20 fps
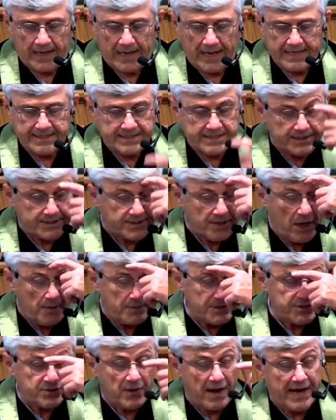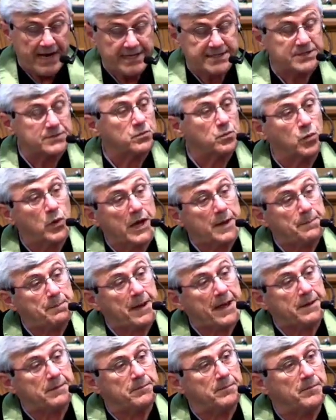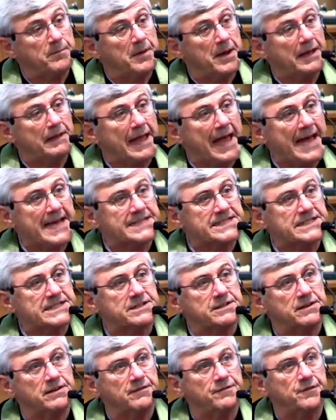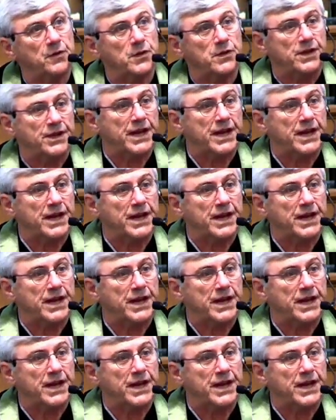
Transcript: As the psalmist writes, weeping may last for the